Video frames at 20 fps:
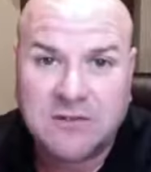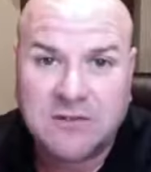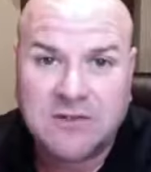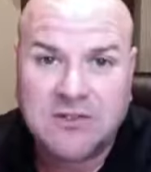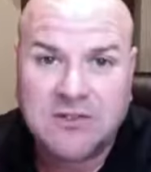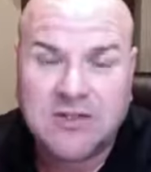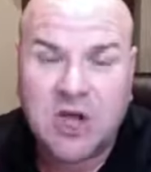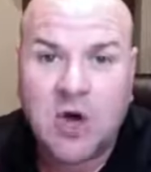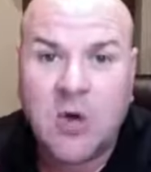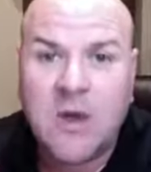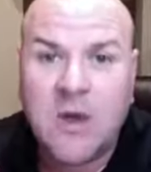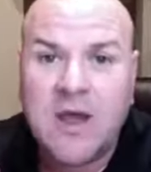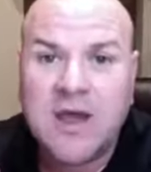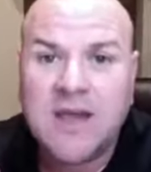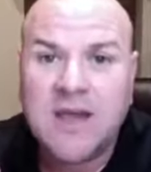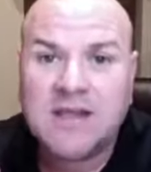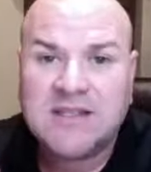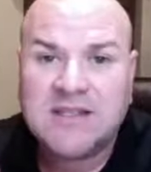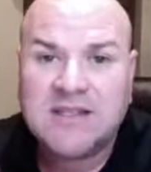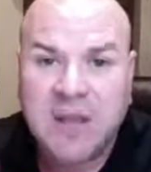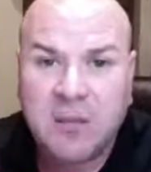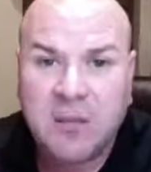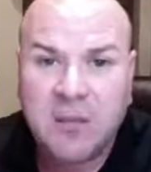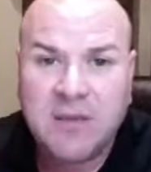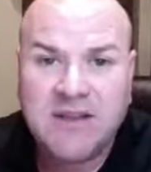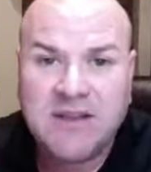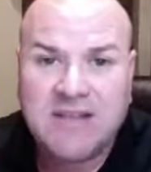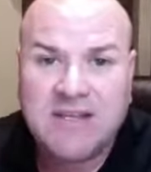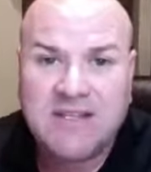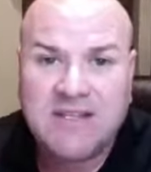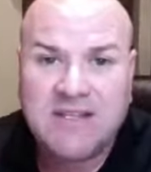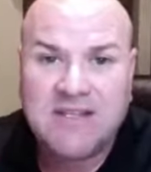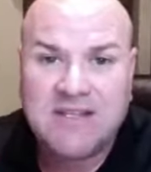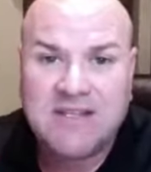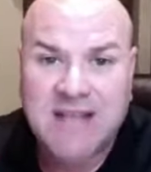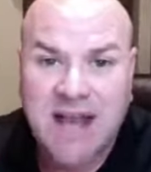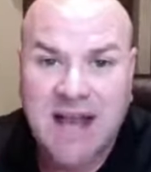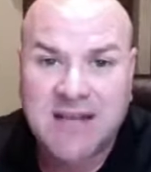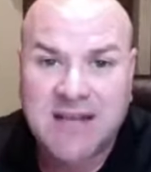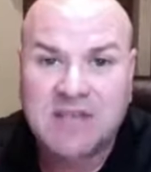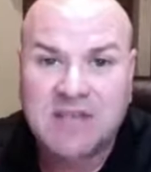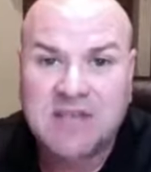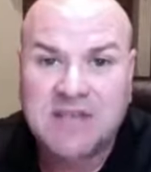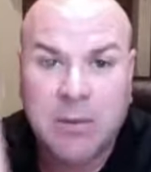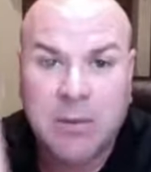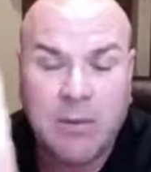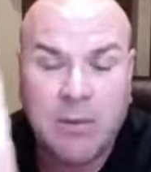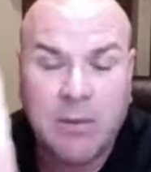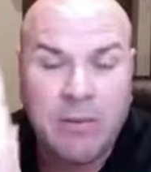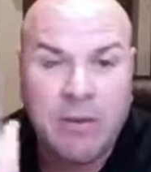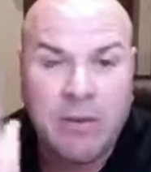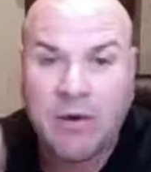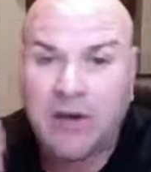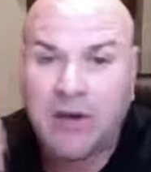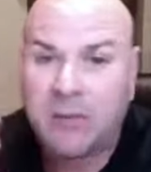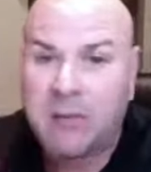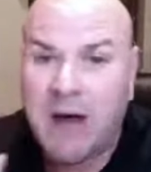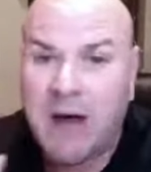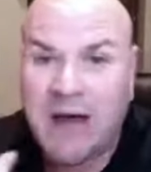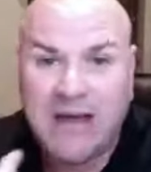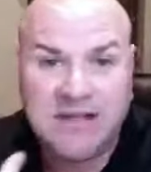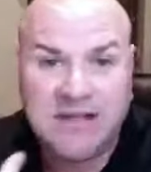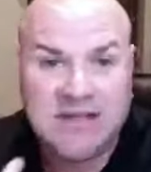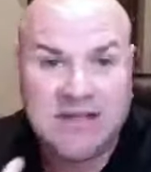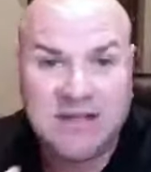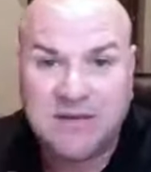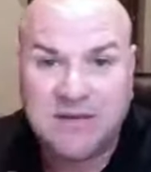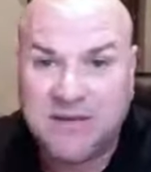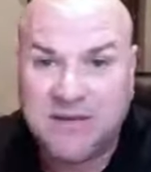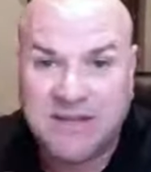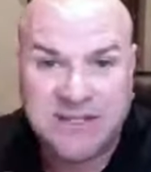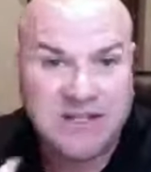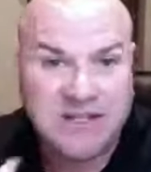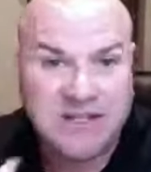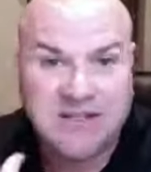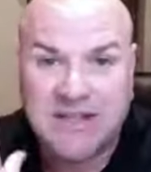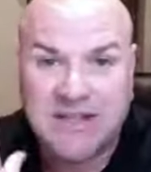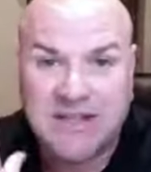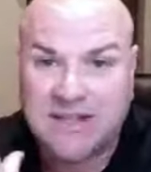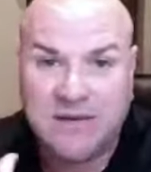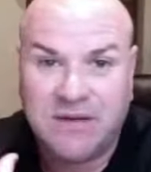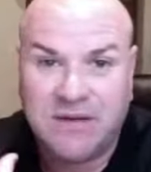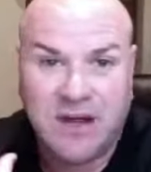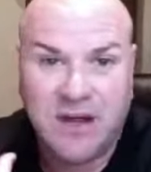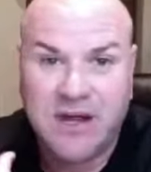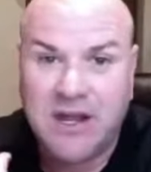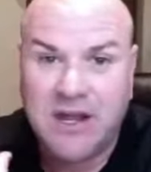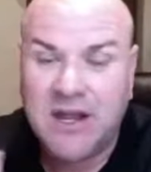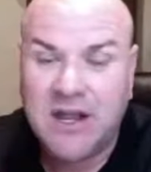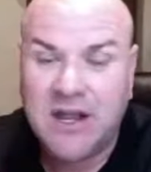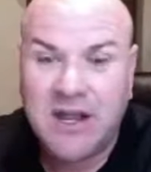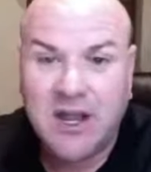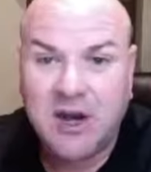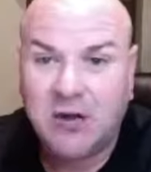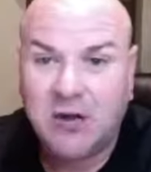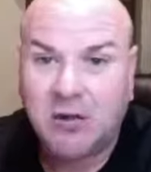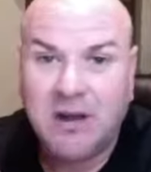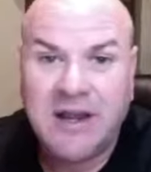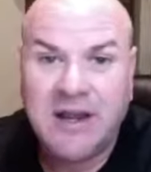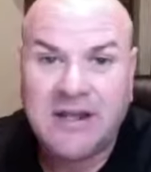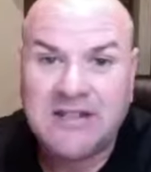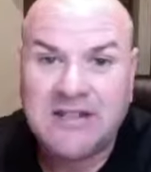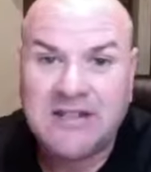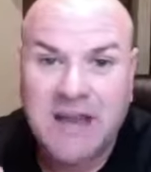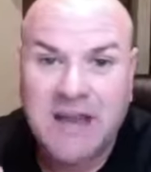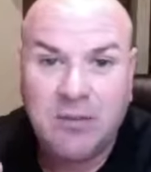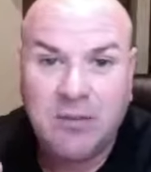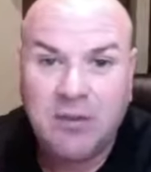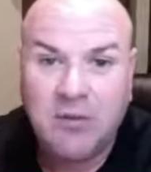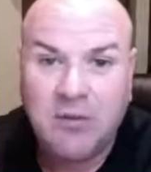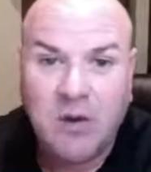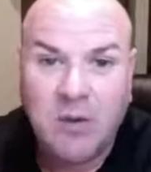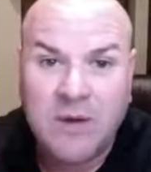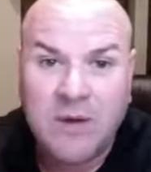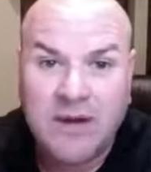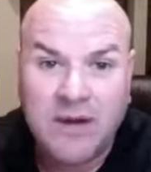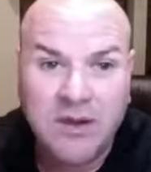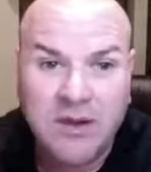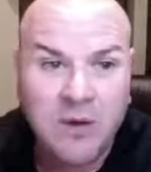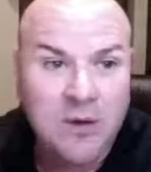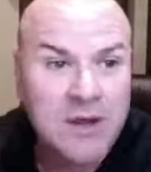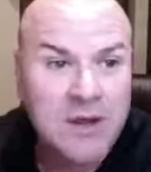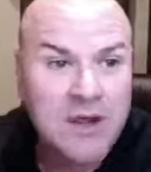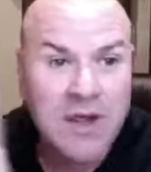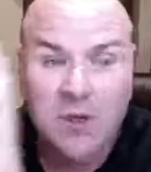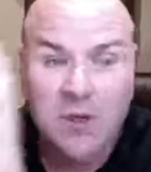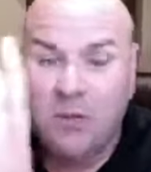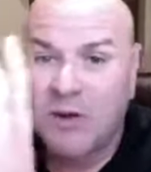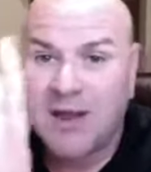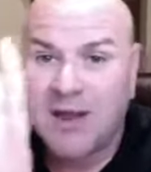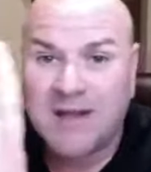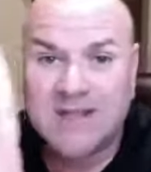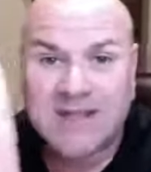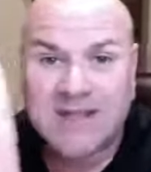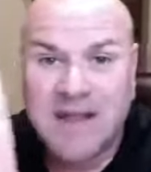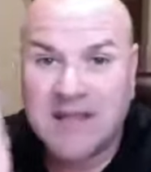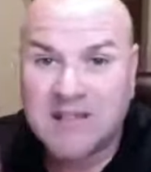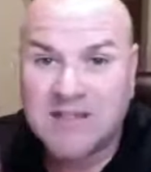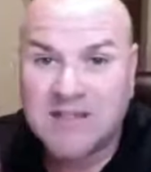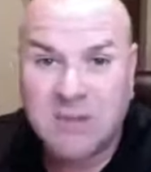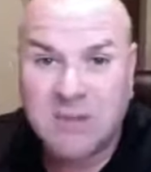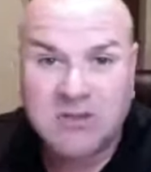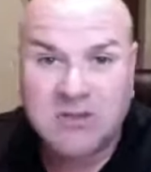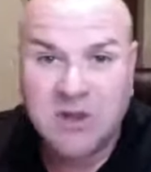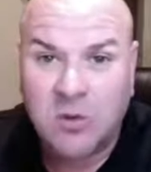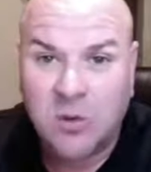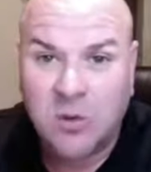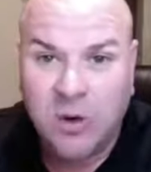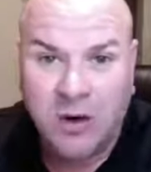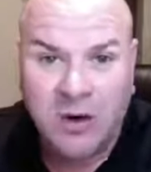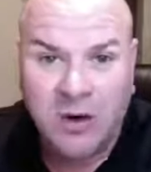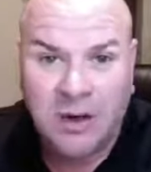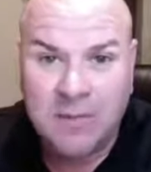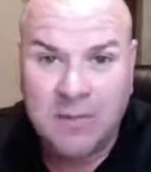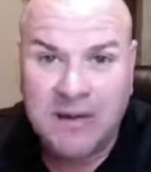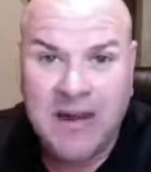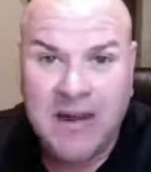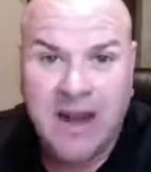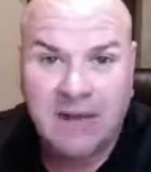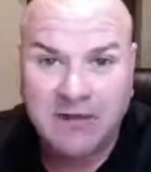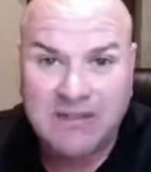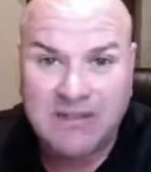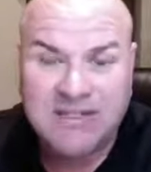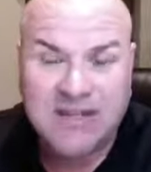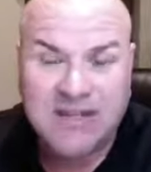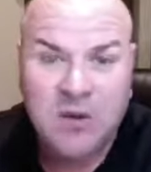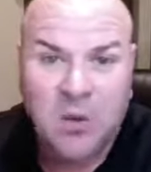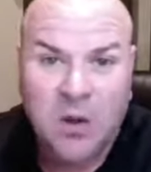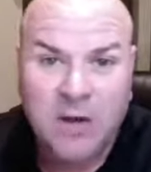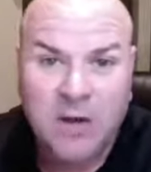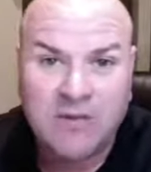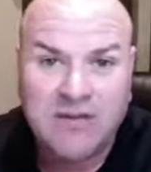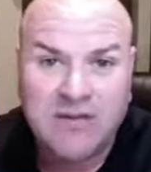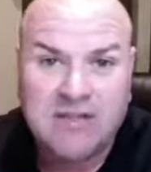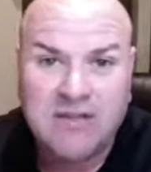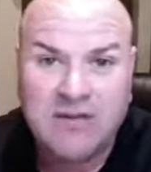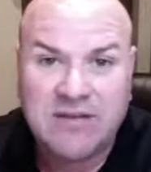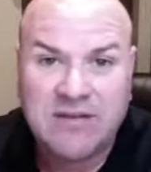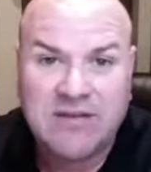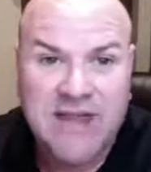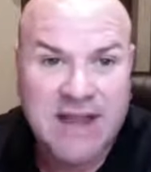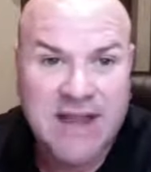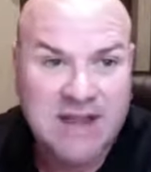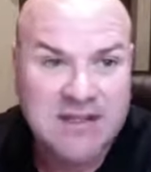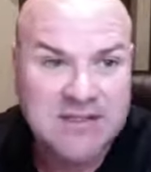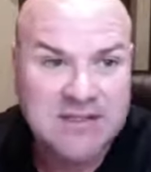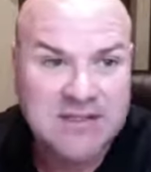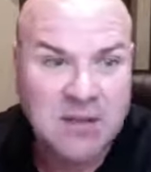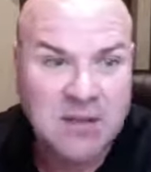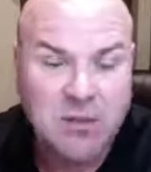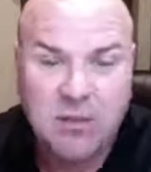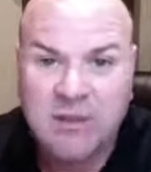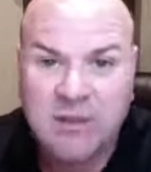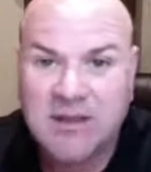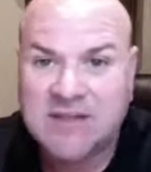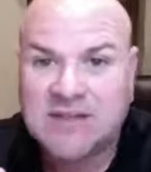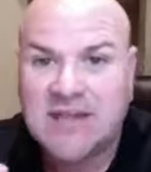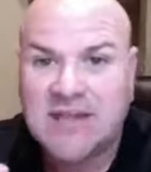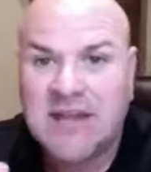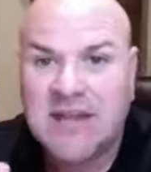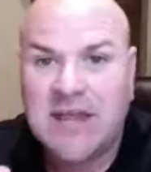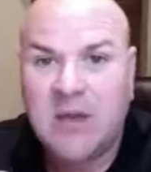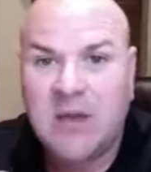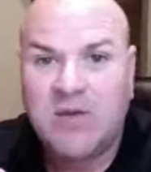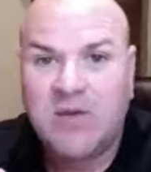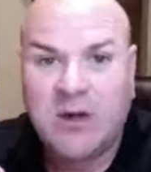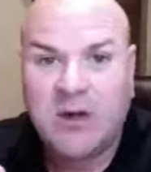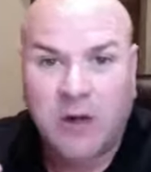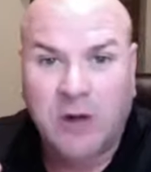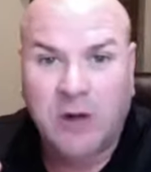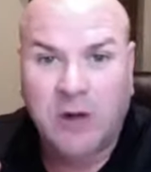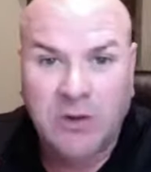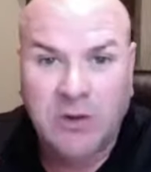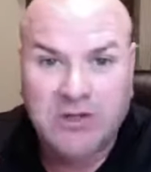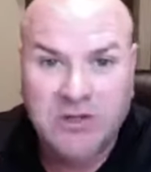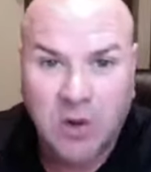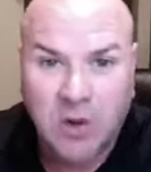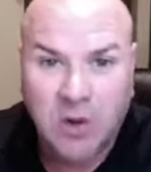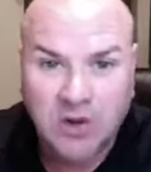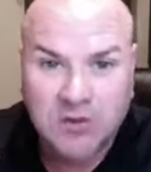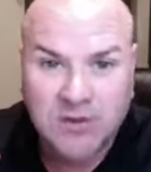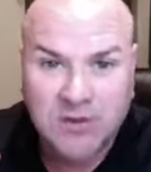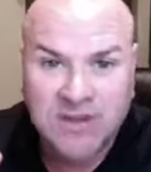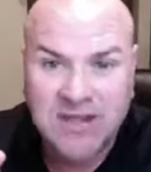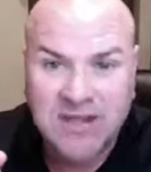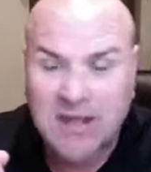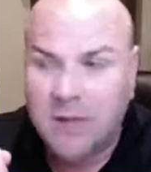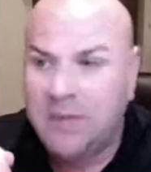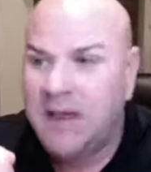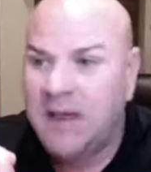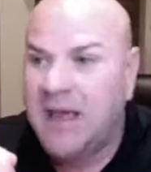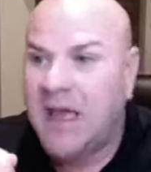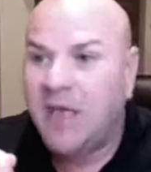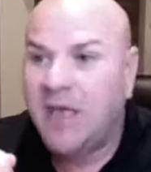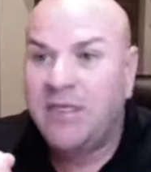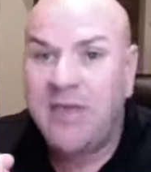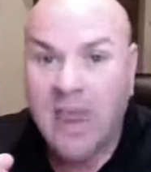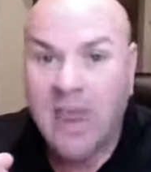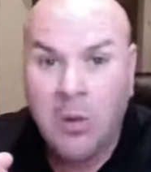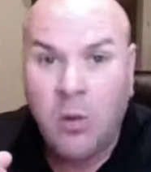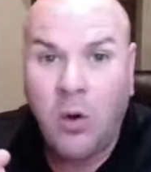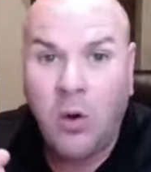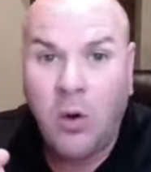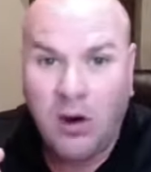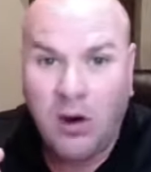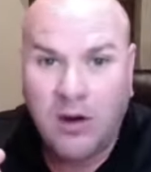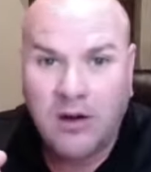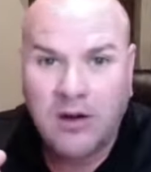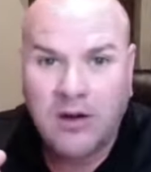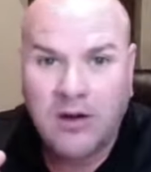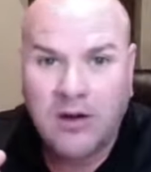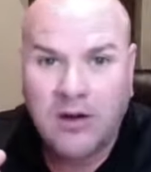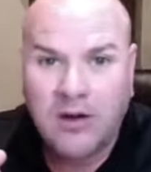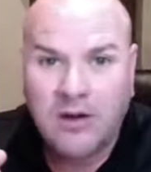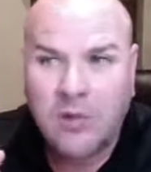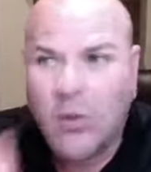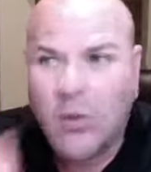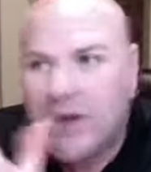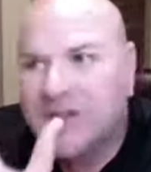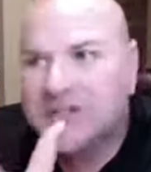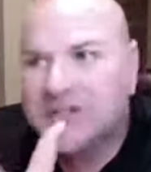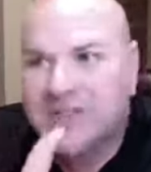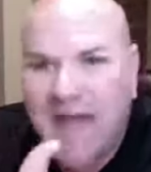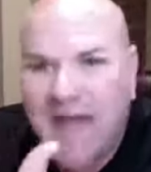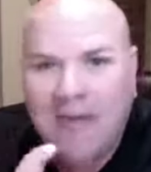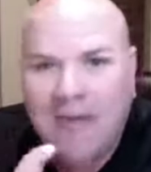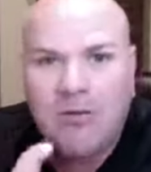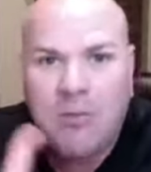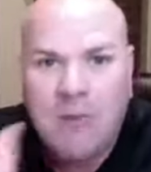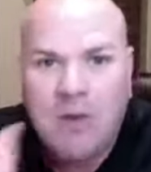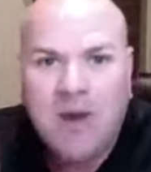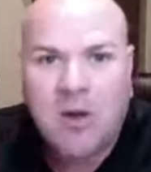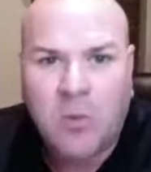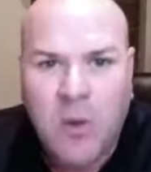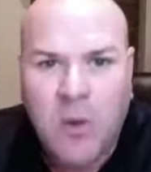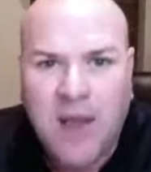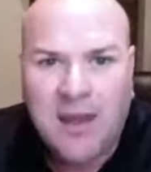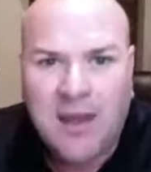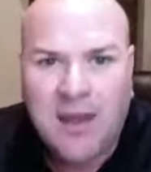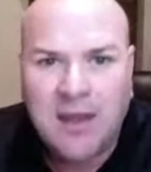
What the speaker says: So supplements is designed to supplement where your body is deficient. That's a very great example of what we do. We're not saying supplements don't work. I mean, every single one of us have taken supplements. We've had great results with them. They work. We just have a better way.